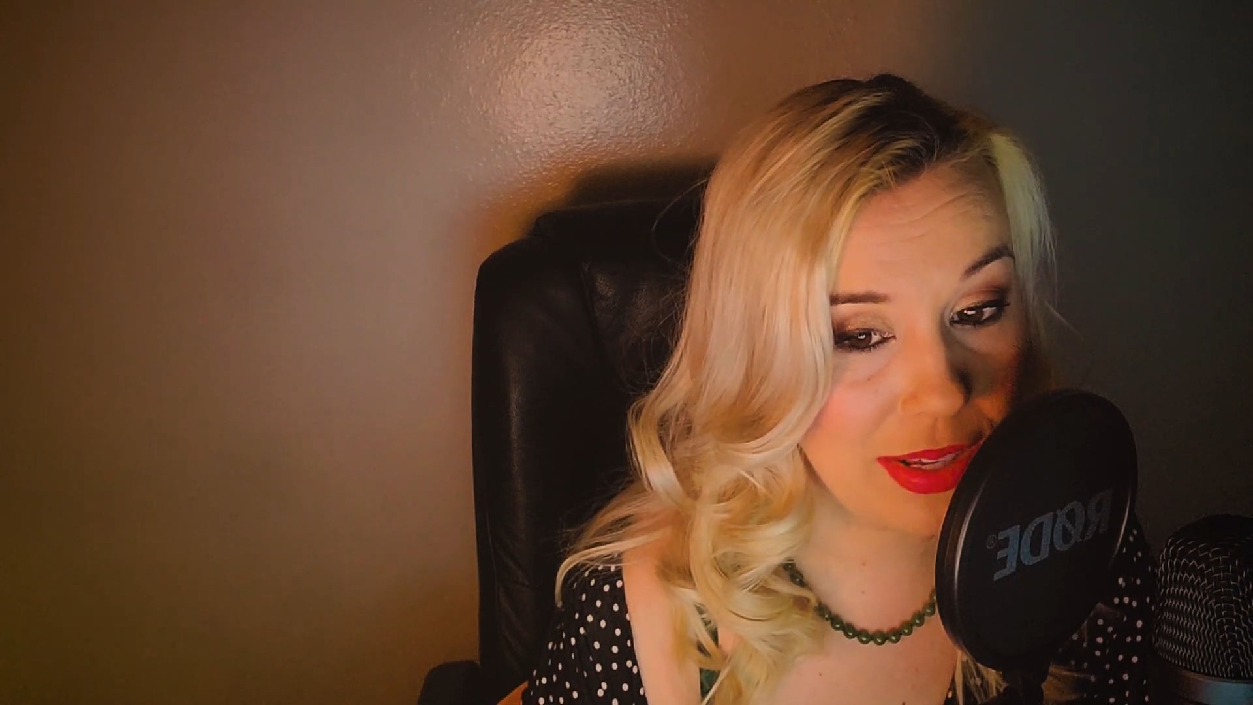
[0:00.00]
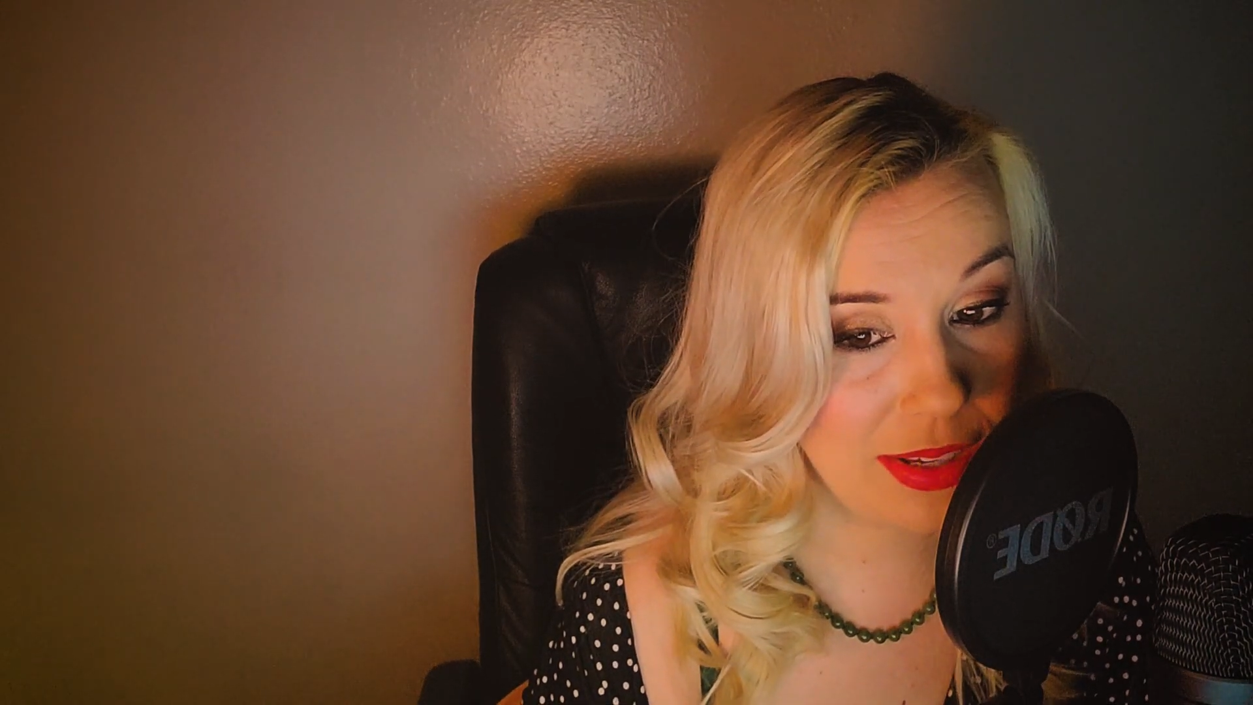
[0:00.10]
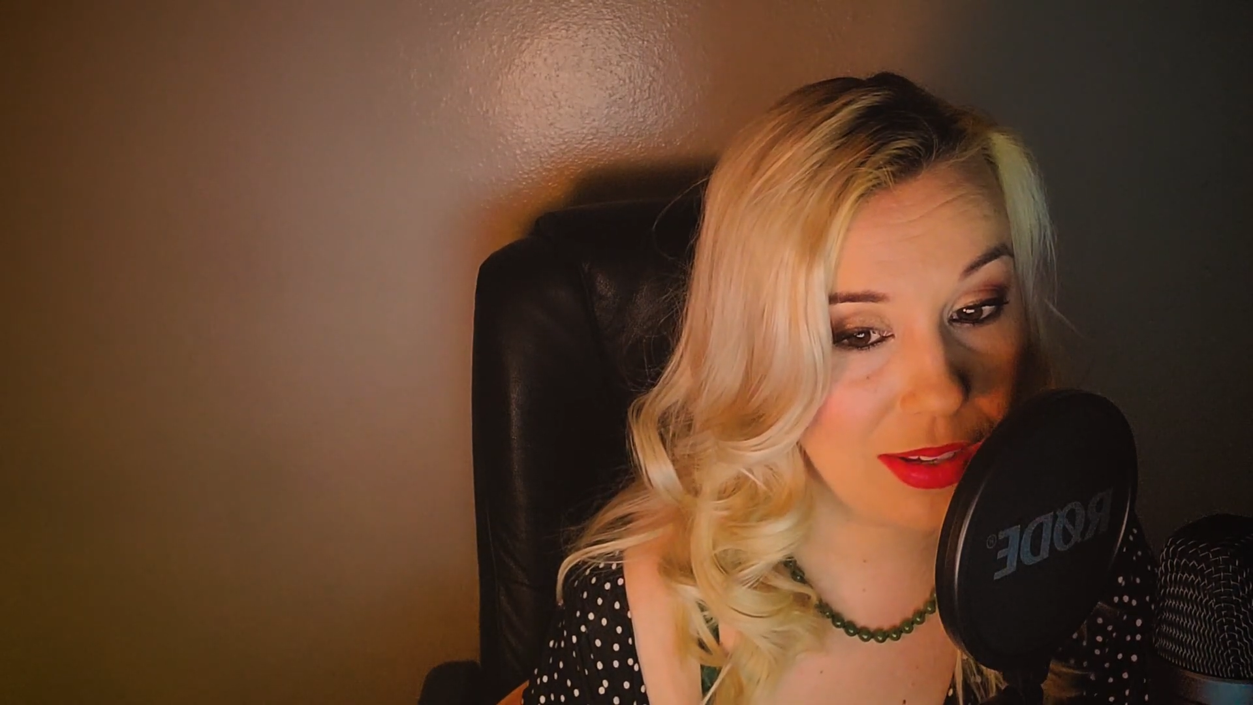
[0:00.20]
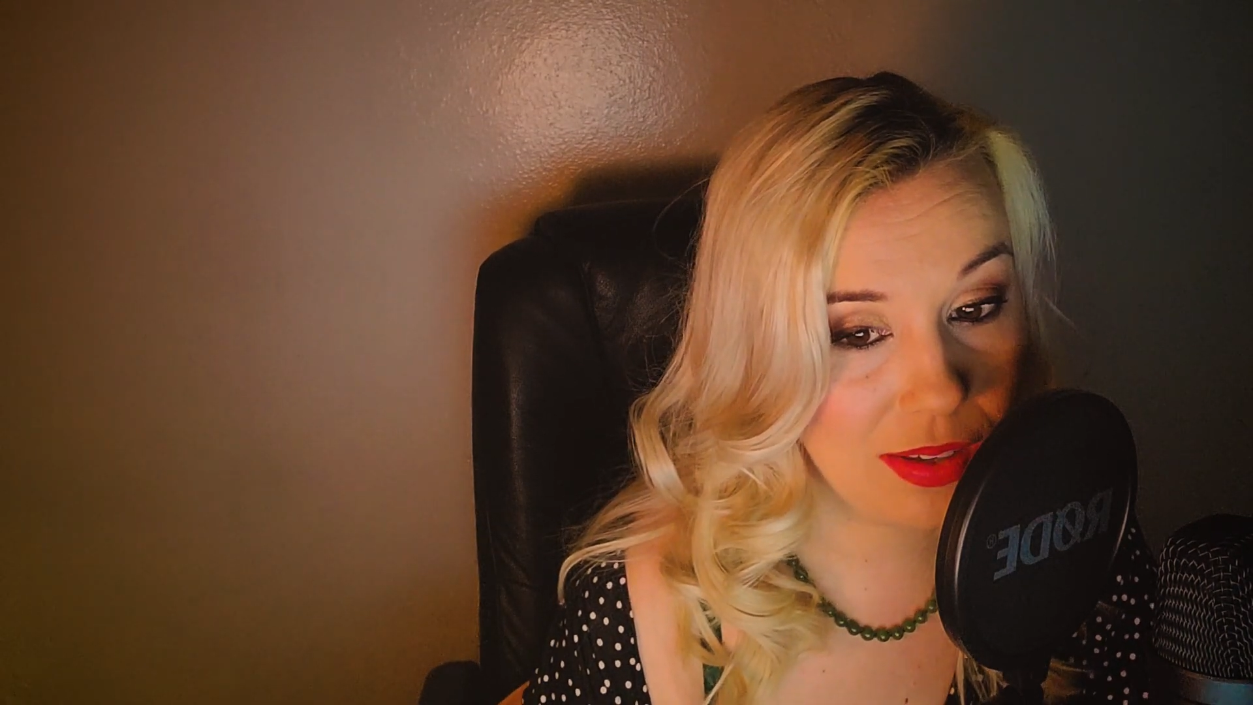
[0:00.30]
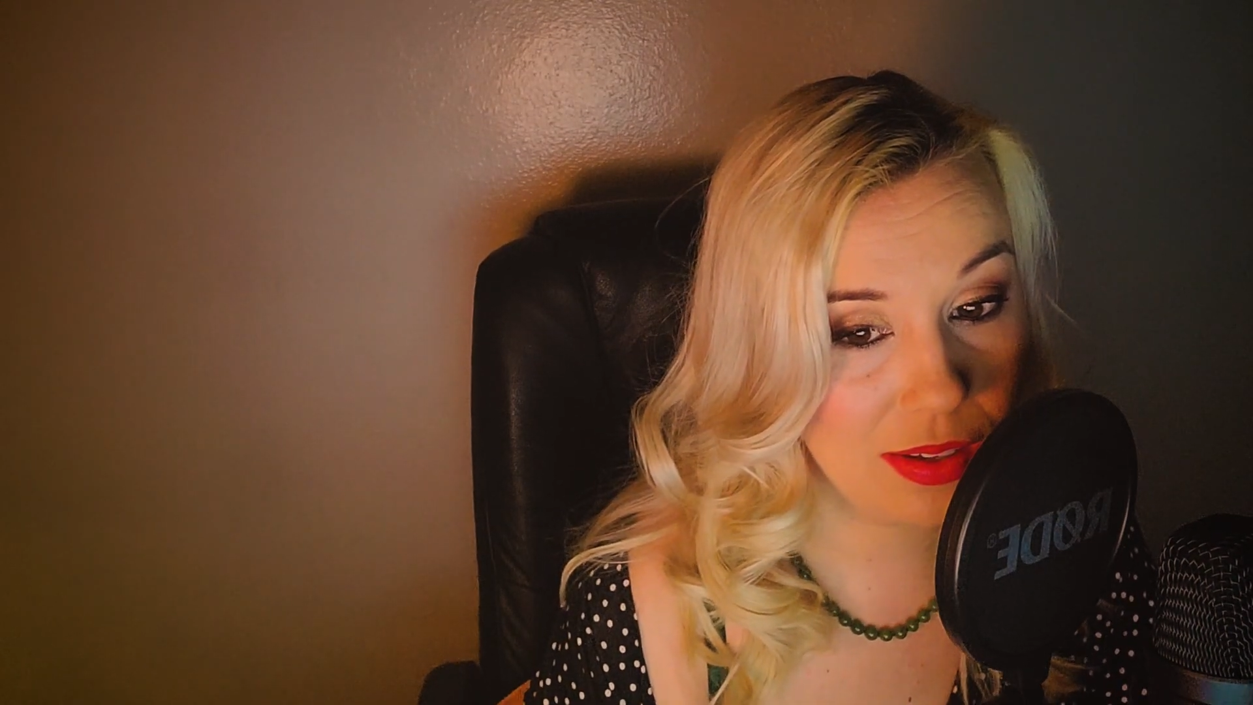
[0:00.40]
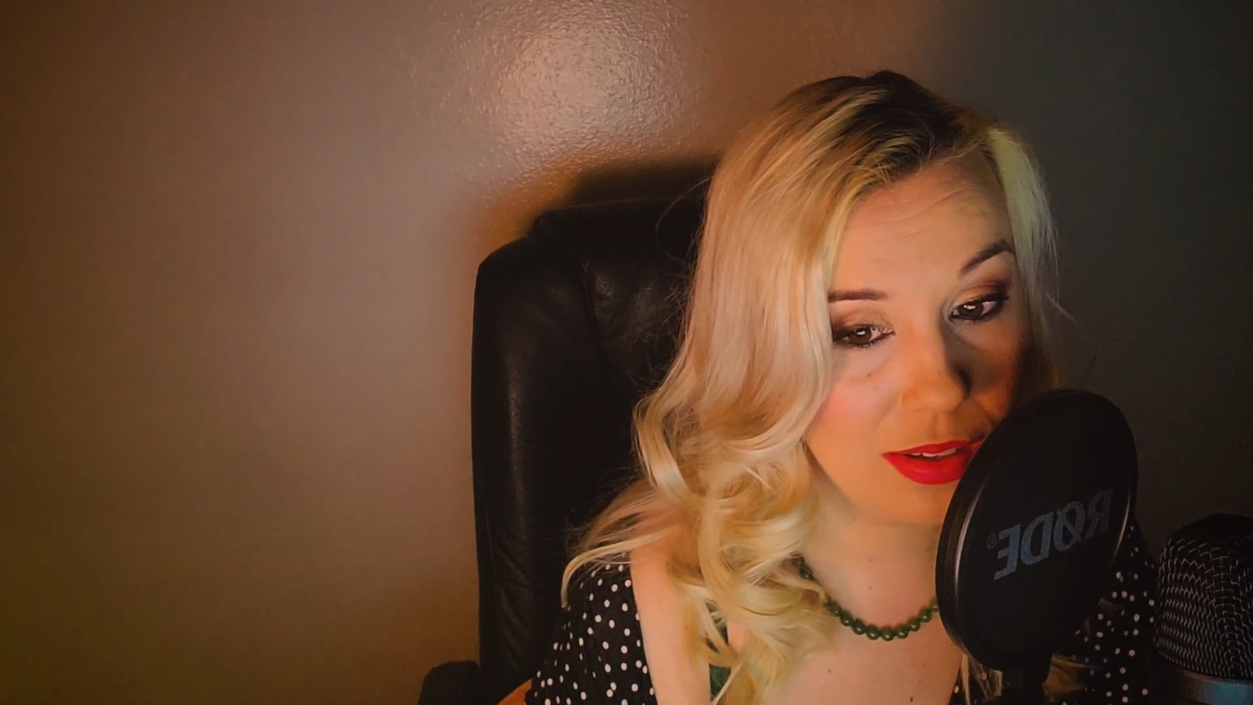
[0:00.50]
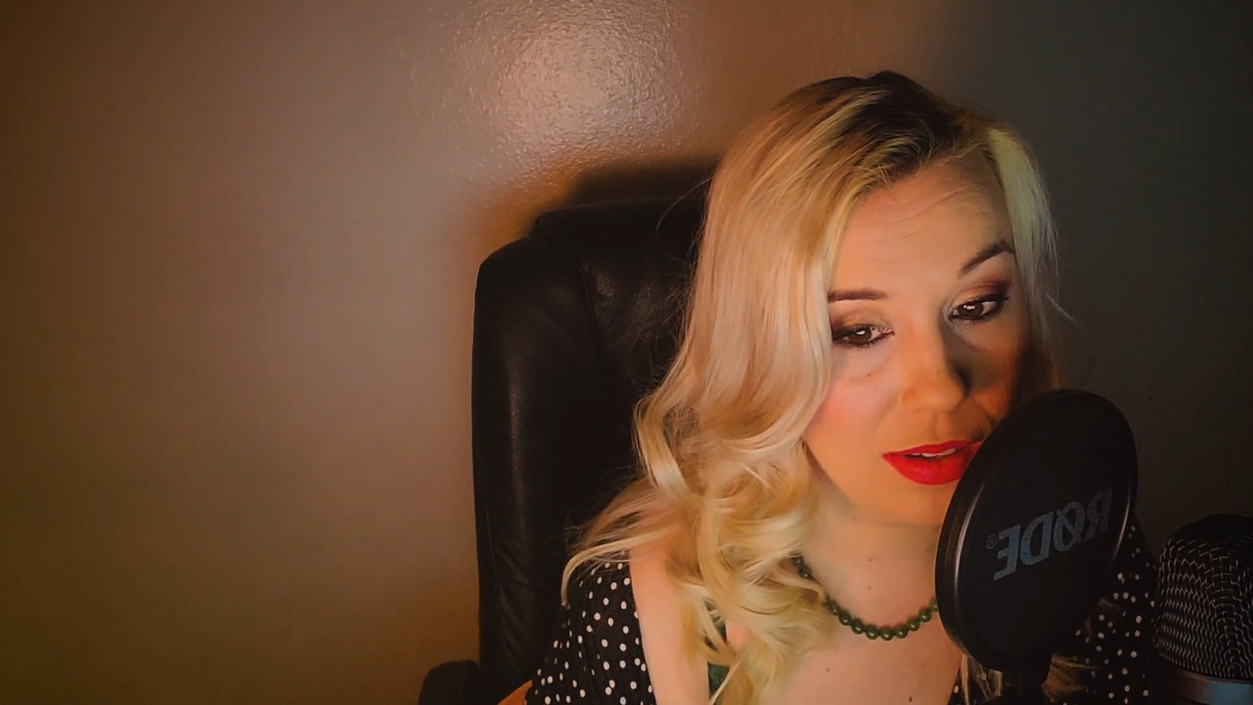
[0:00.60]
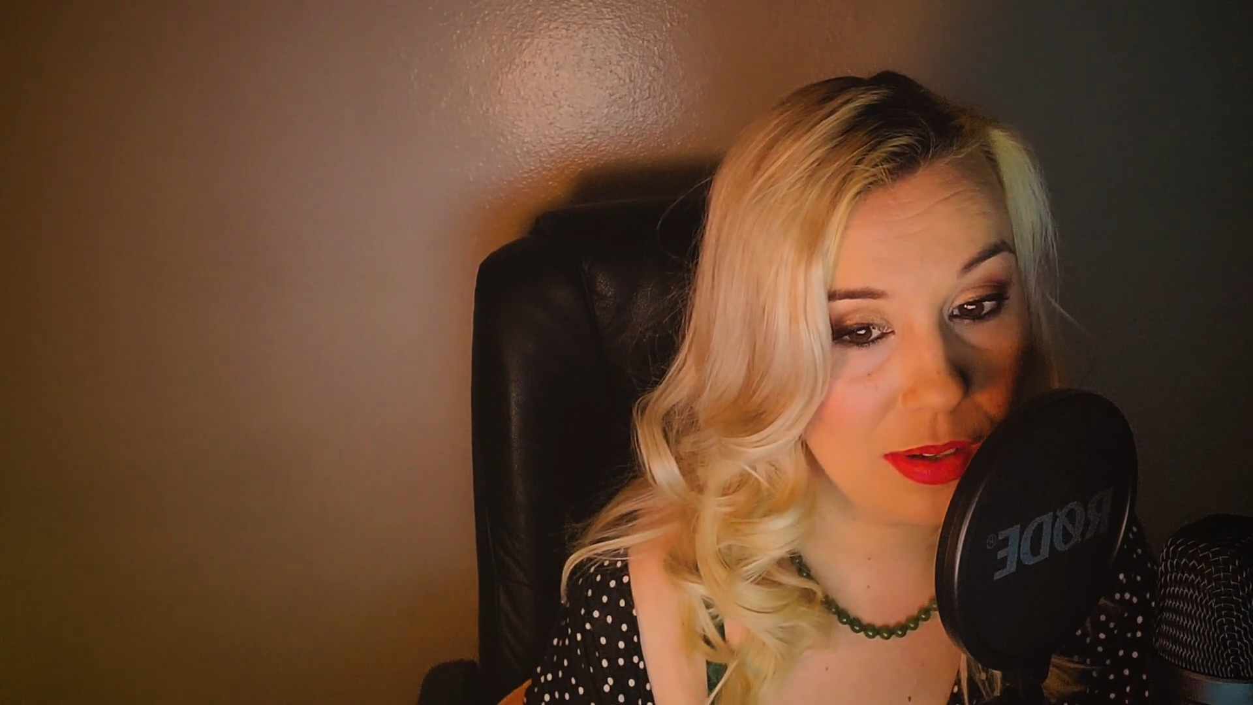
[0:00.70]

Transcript: lake,